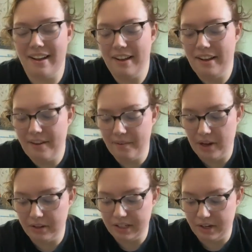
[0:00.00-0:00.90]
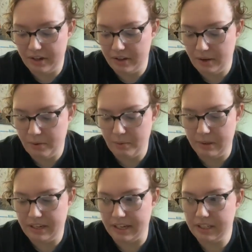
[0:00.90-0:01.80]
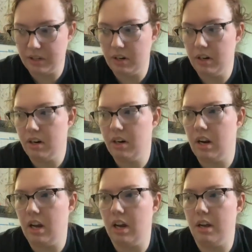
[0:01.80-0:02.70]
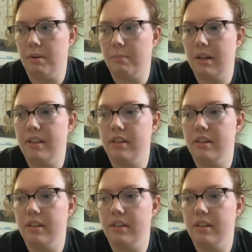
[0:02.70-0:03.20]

uh, I'll tell you though, with Kickstarter, um,